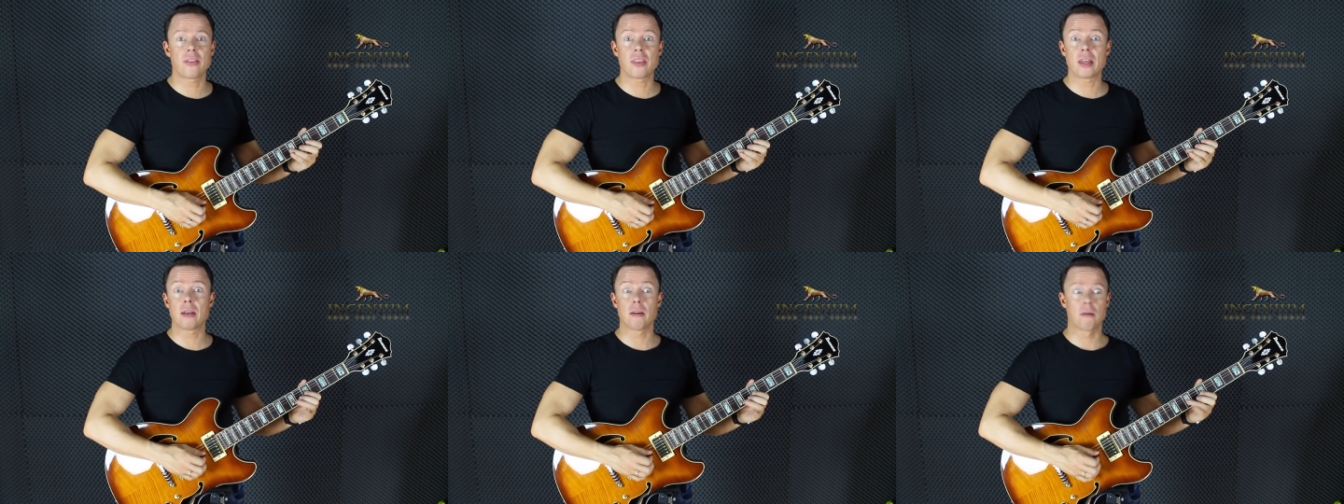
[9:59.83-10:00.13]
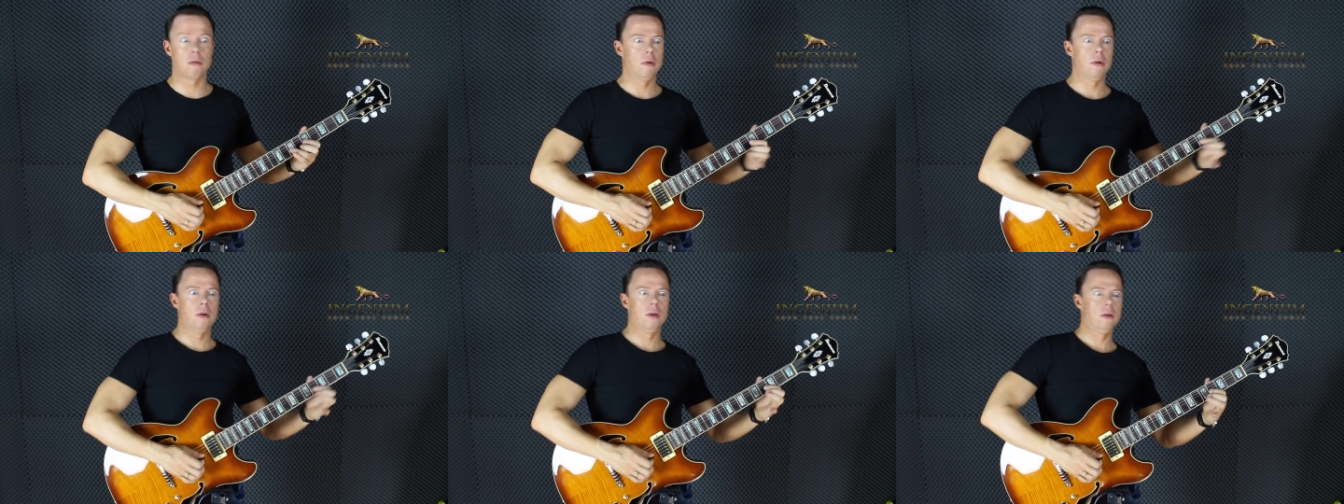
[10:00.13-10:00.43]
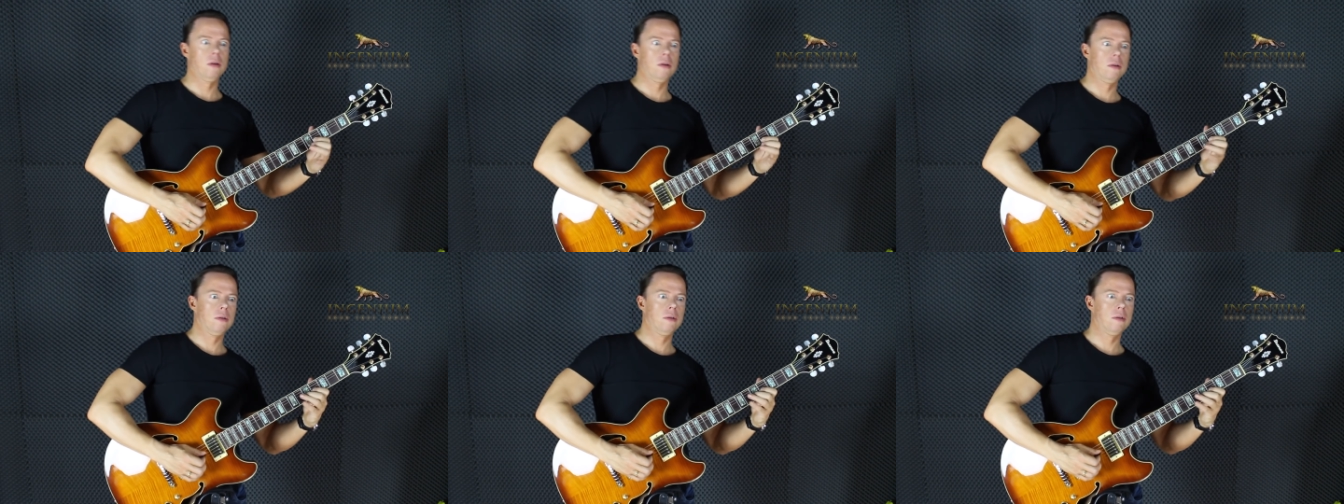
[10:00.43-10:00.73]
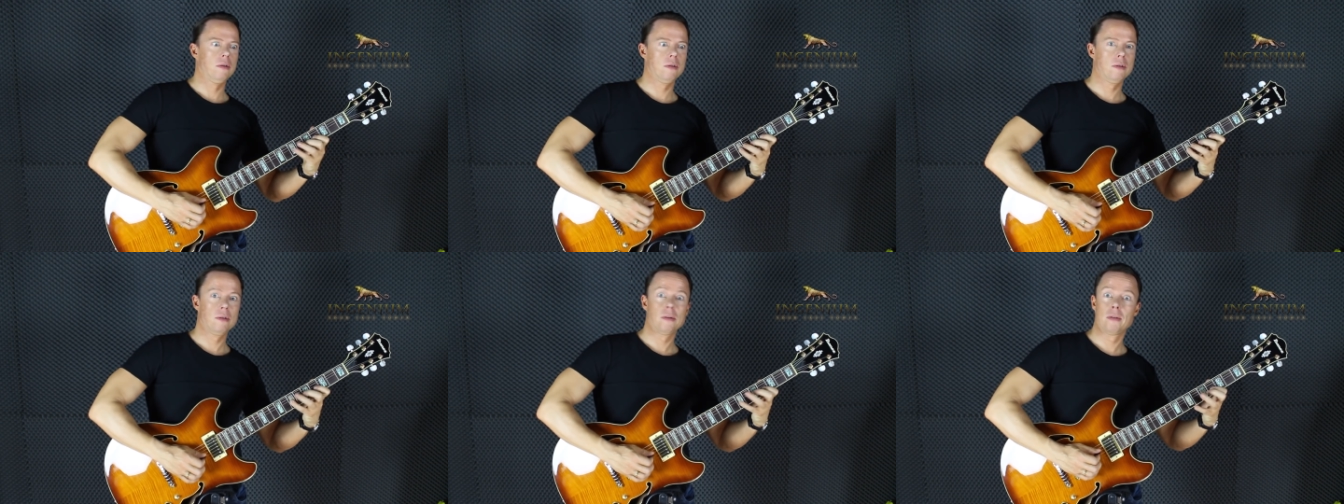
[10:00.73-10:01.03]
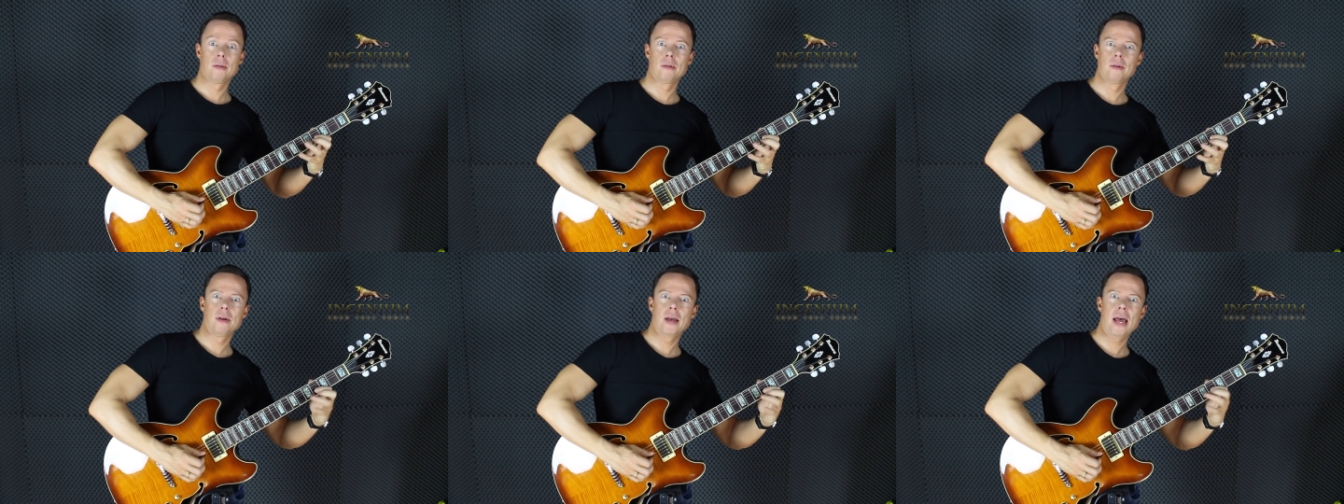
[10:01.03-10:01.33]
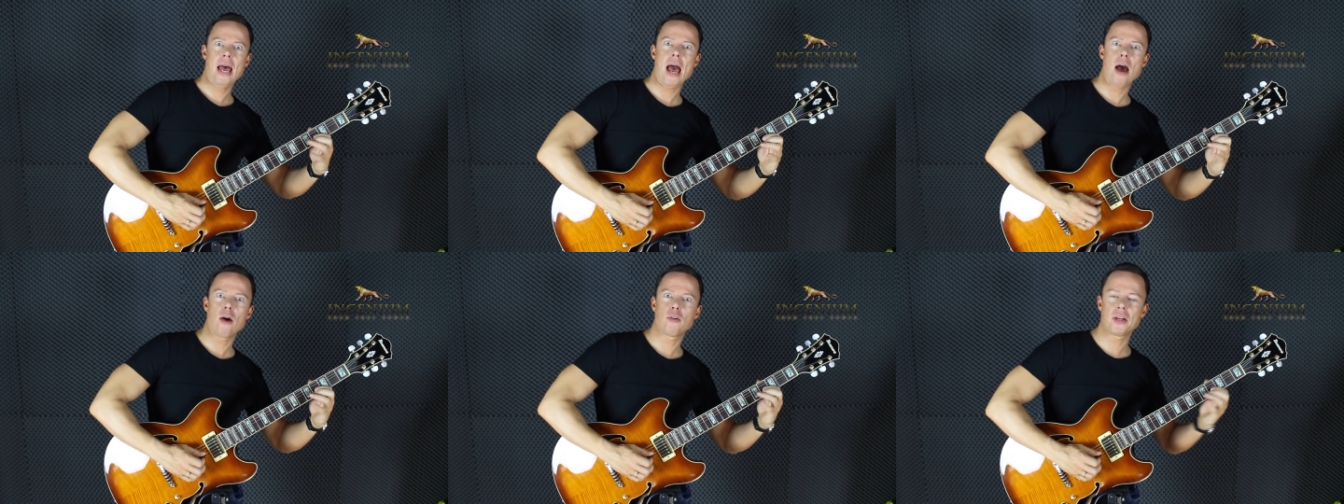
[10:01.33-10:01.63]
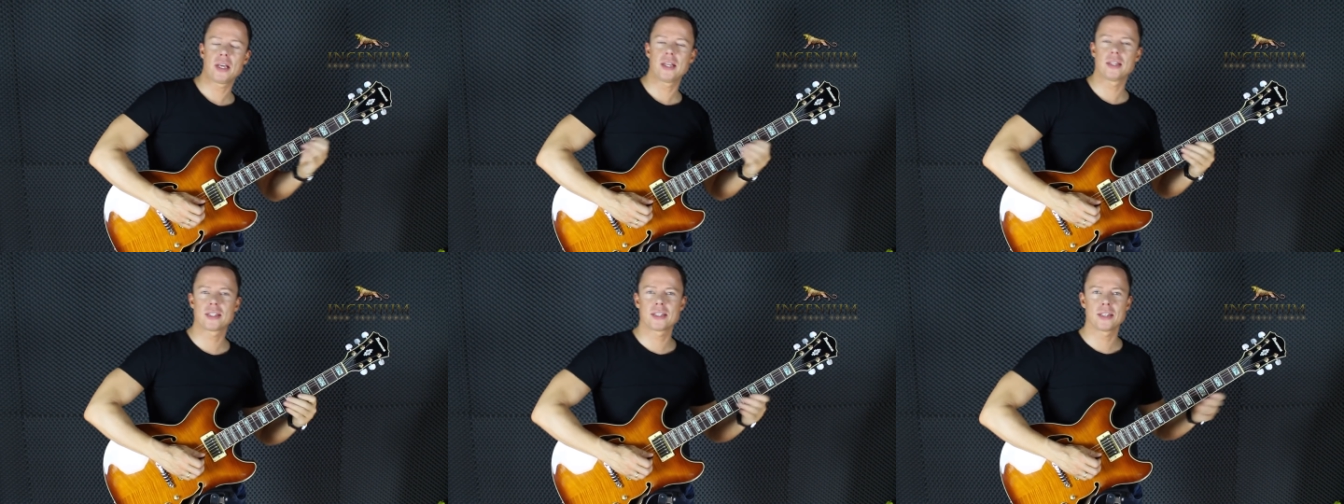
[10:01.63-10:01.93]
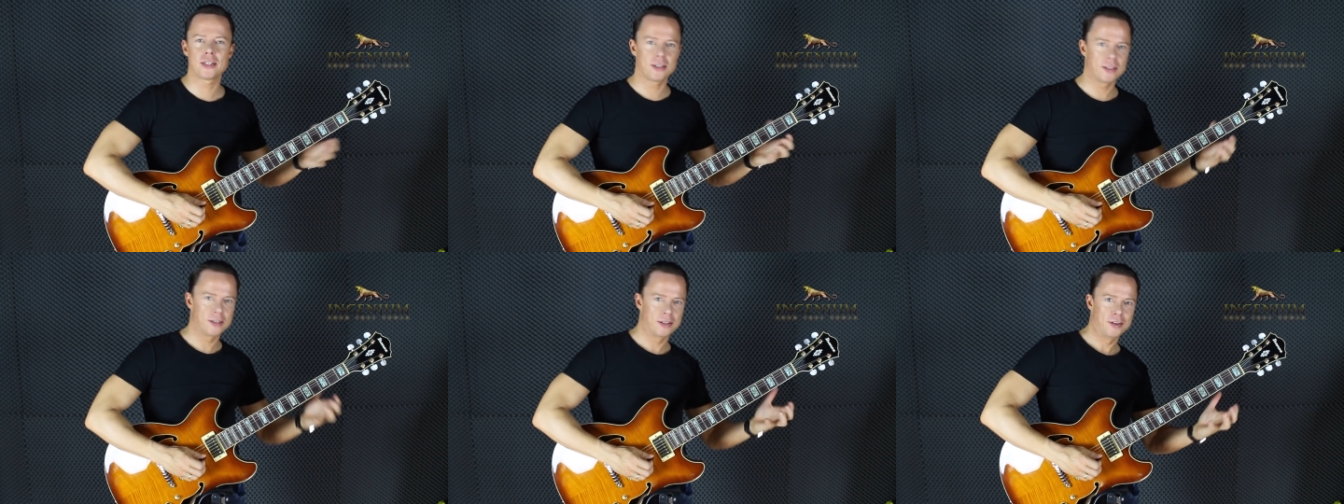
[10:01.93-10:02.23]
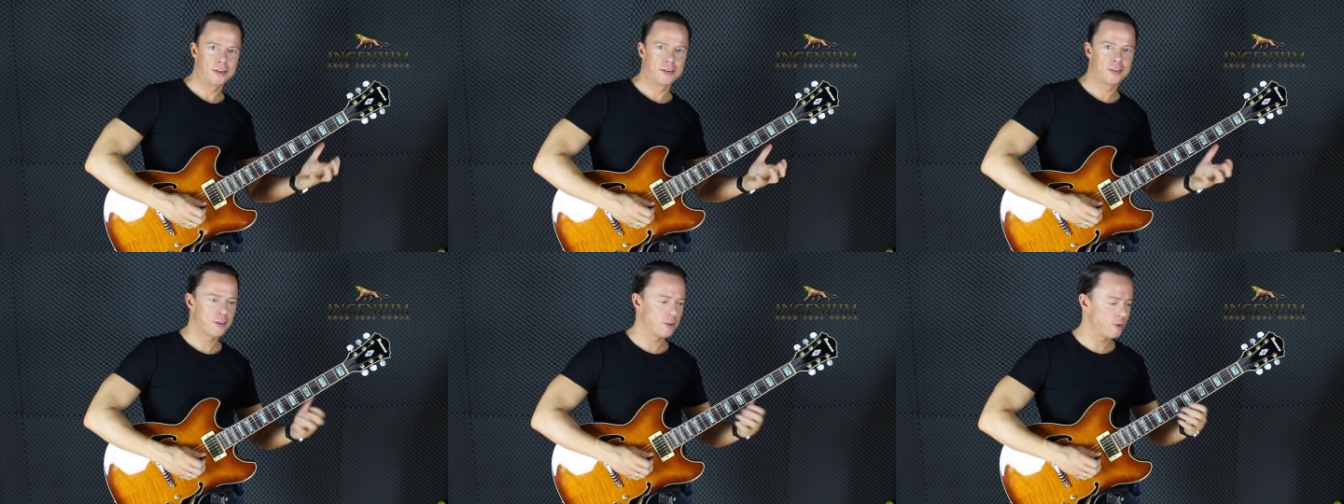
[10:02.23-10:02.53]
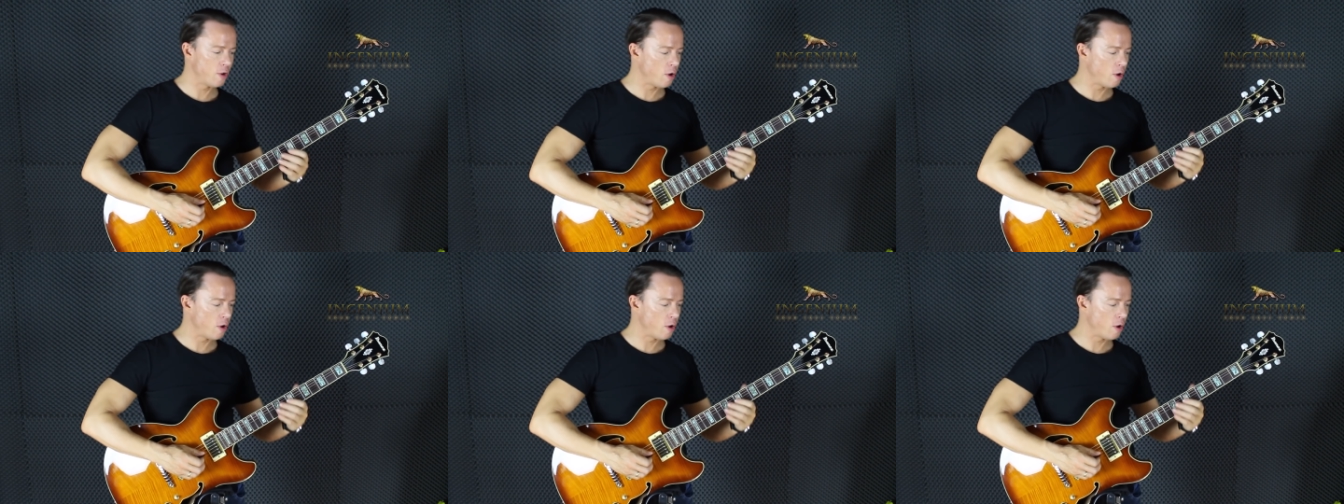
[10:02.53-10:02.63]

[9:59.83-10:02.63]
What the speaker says: And then out into the